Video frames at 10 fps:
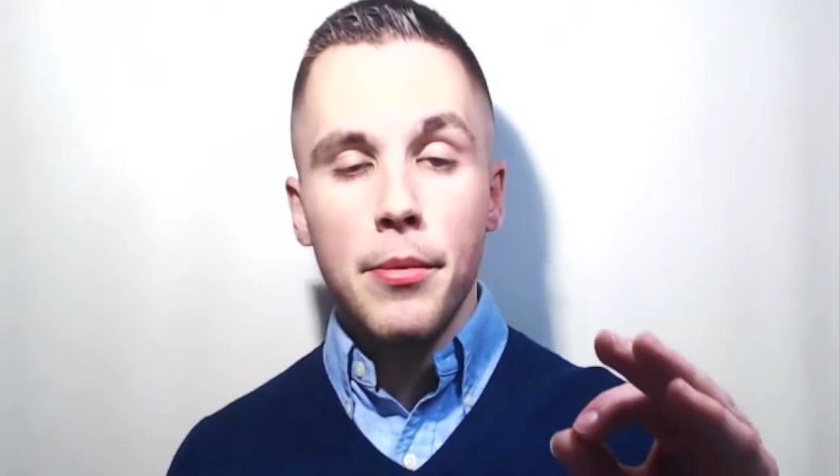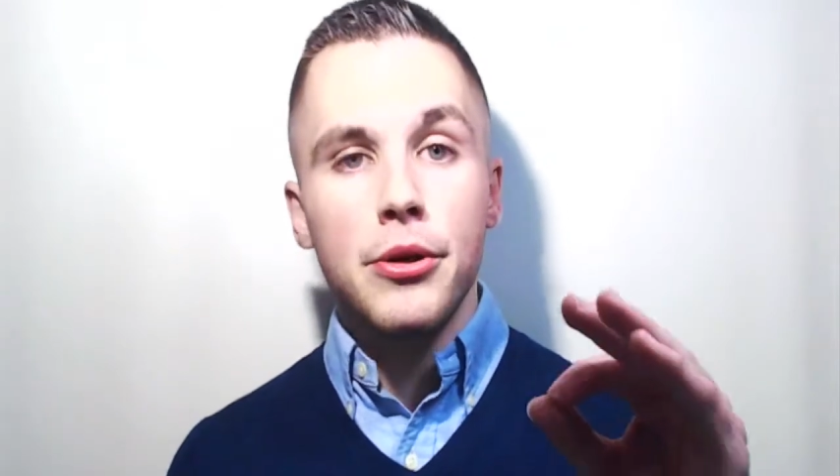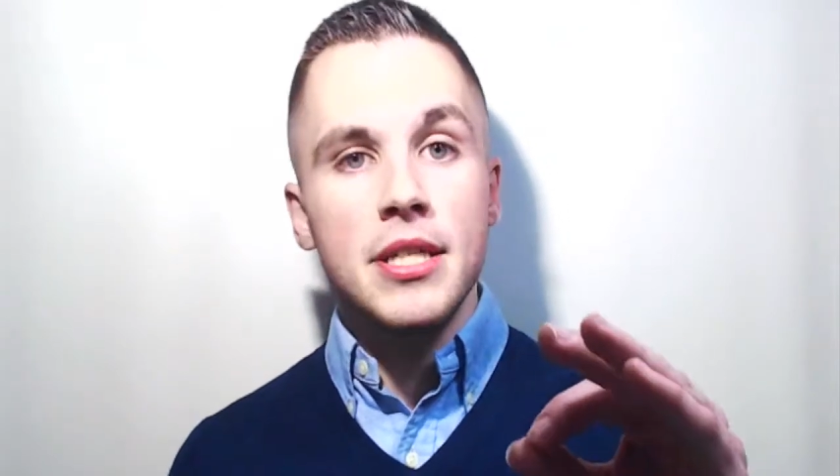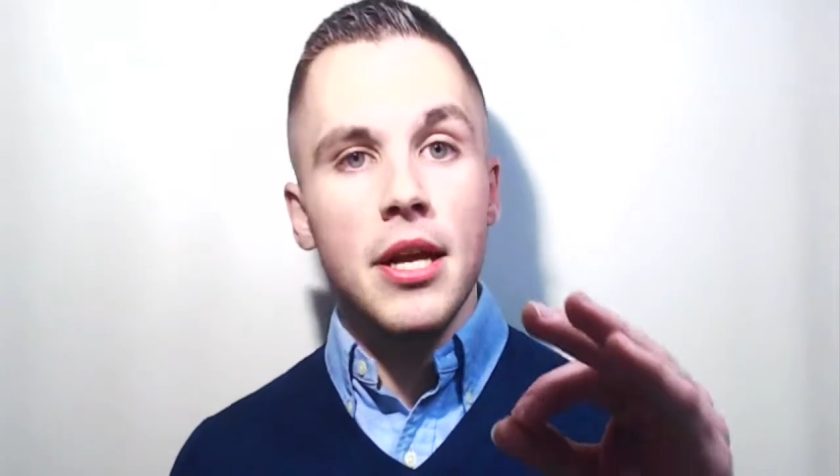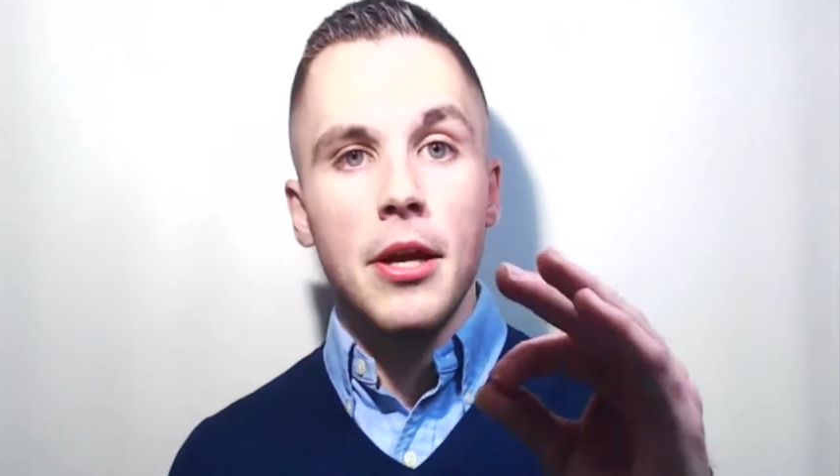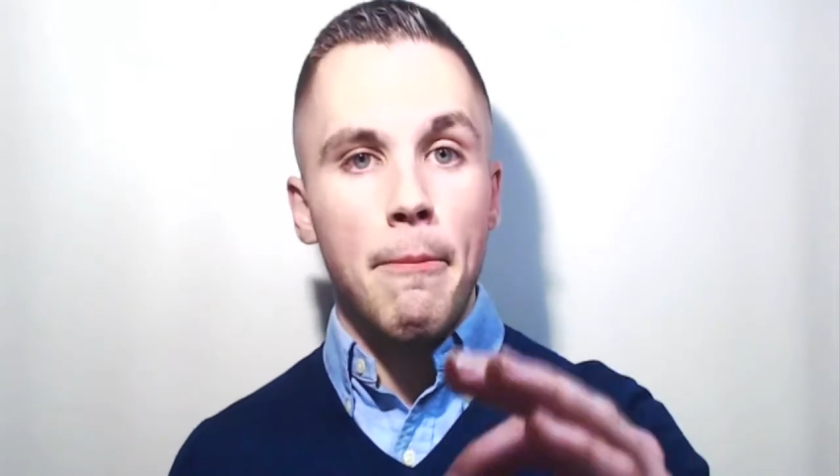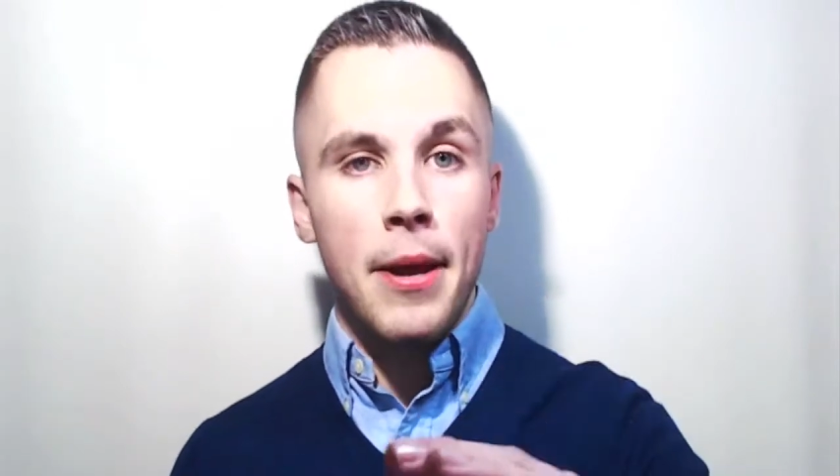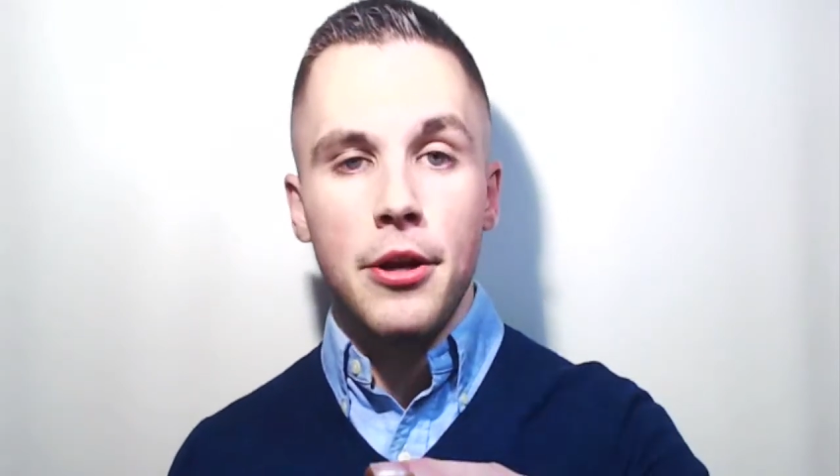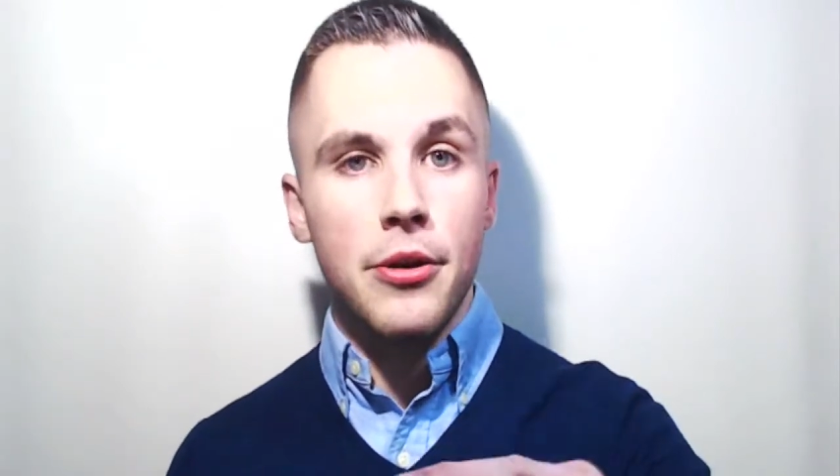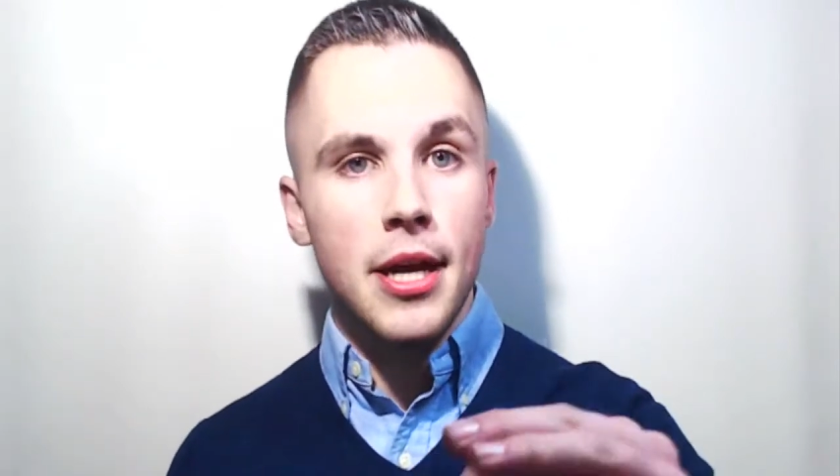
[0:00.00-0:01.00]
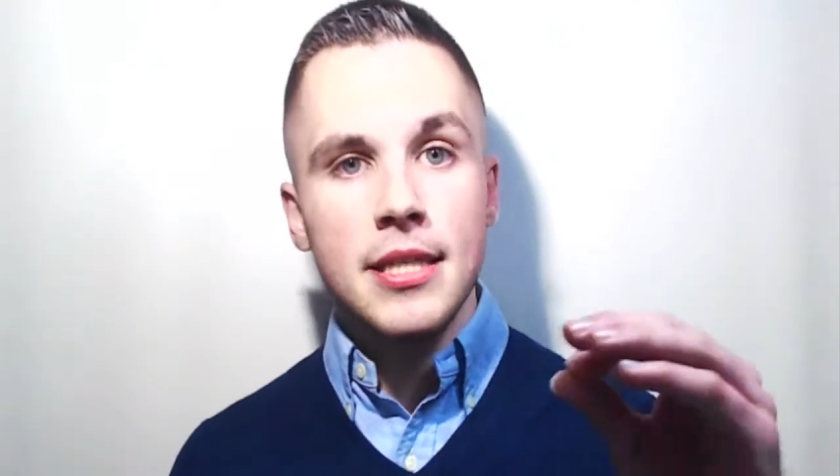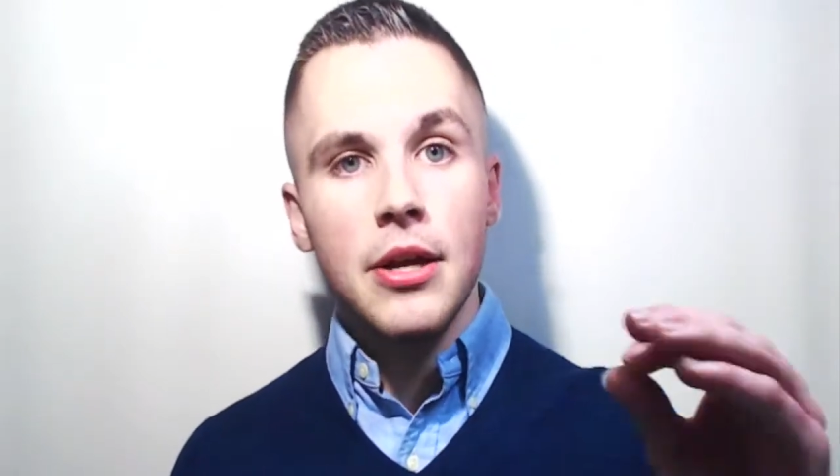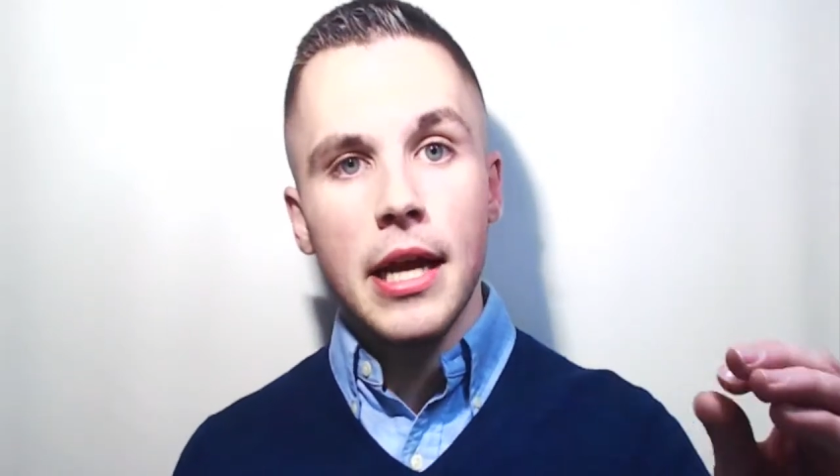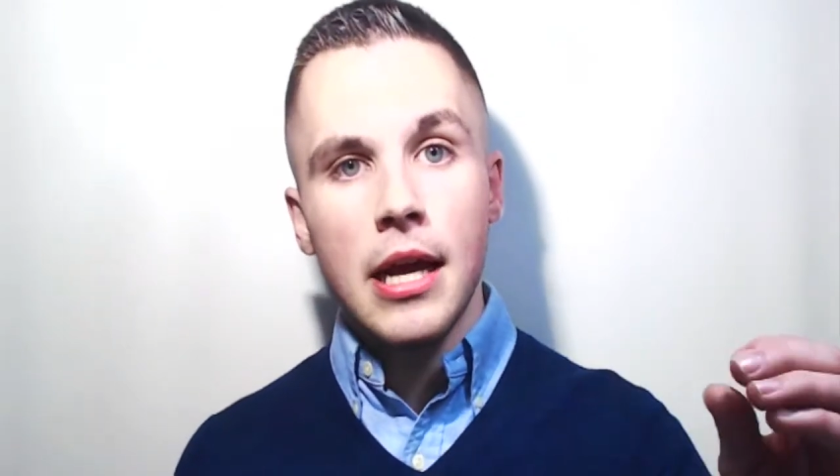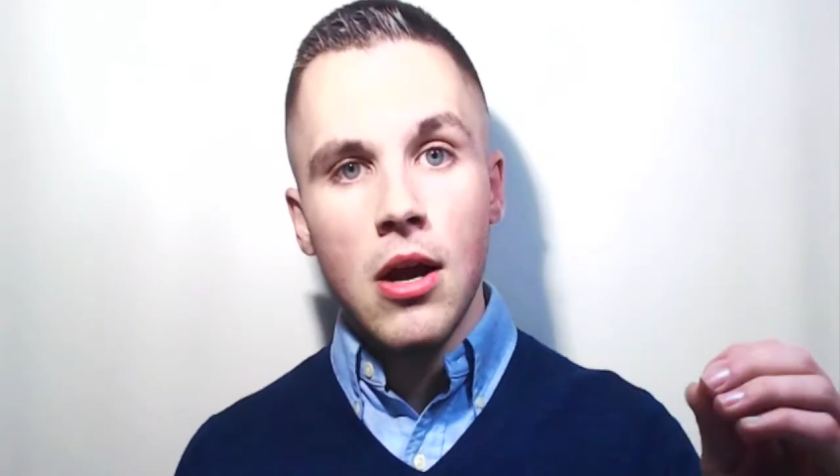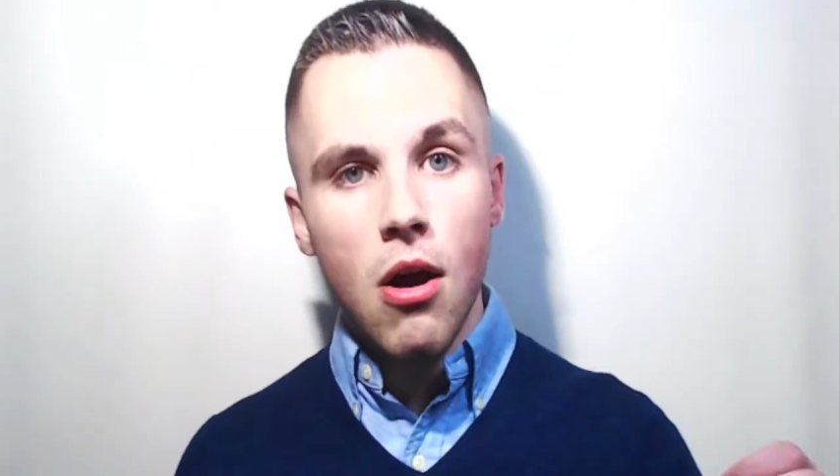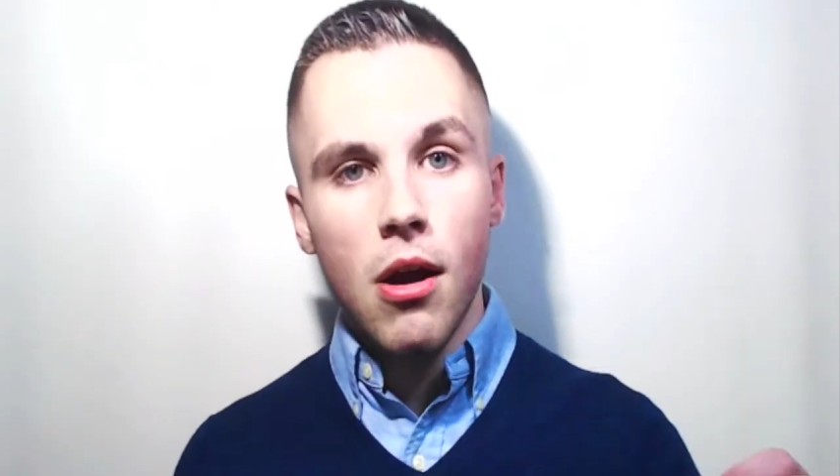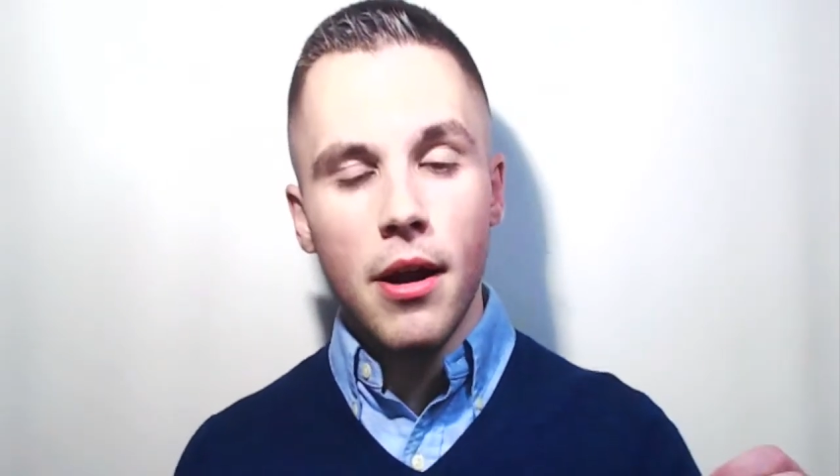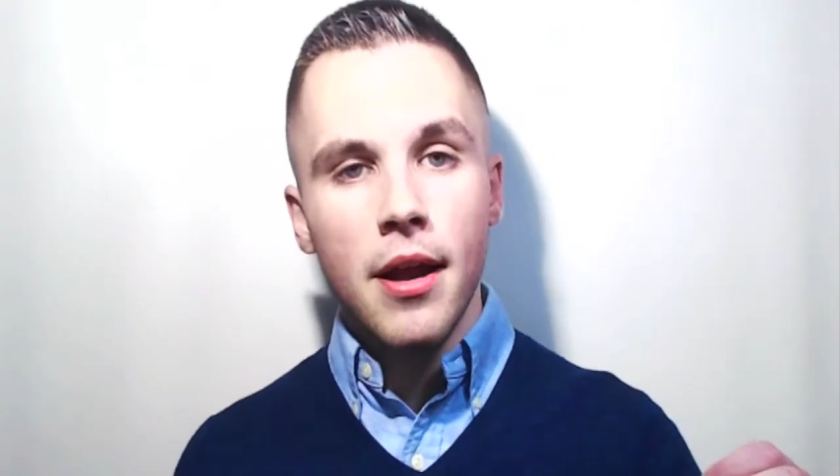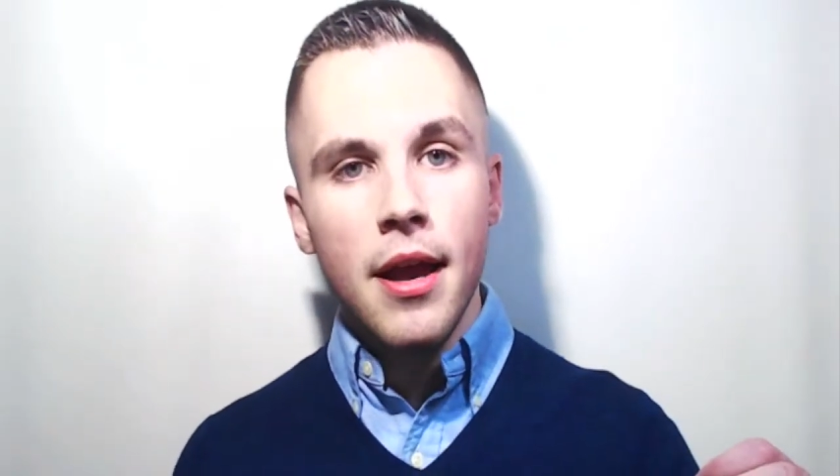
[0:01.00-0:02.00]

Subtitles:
you're selling a pen, you're not selling a car.